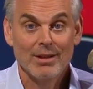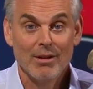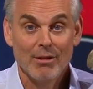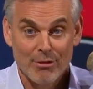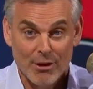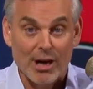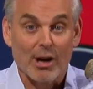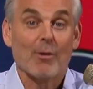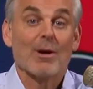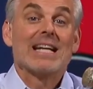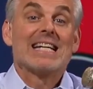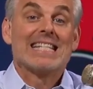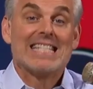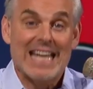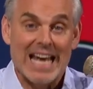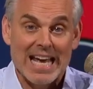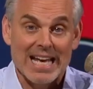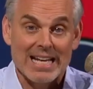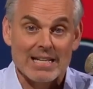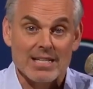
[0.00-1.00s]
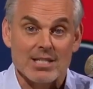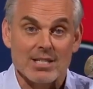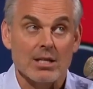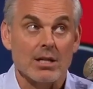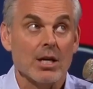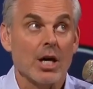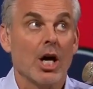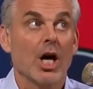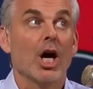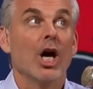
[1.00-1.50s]
They're intense.
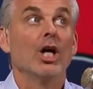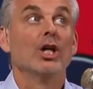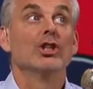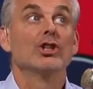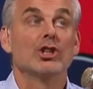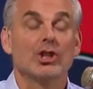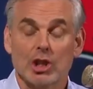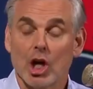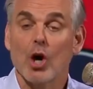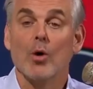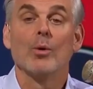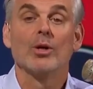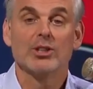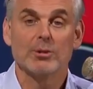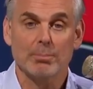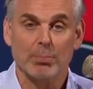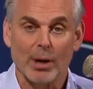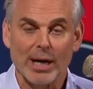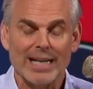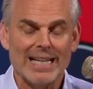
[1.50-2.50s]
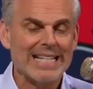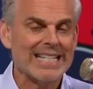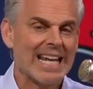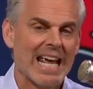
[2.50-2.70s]
So is Brady.